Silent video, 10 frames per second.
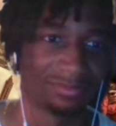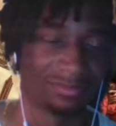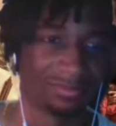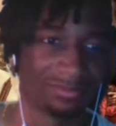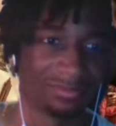
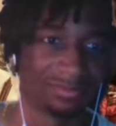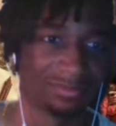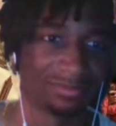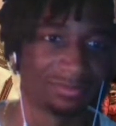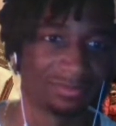
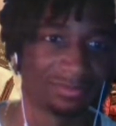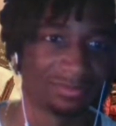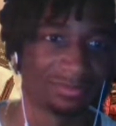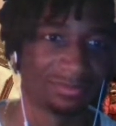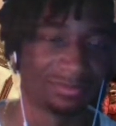
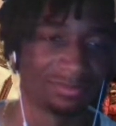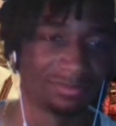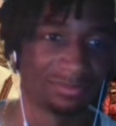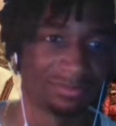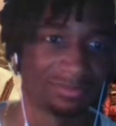
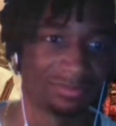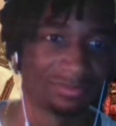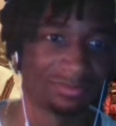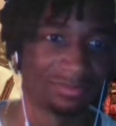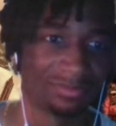
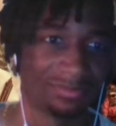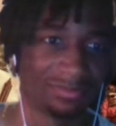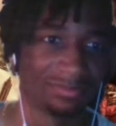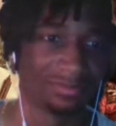(not speaking)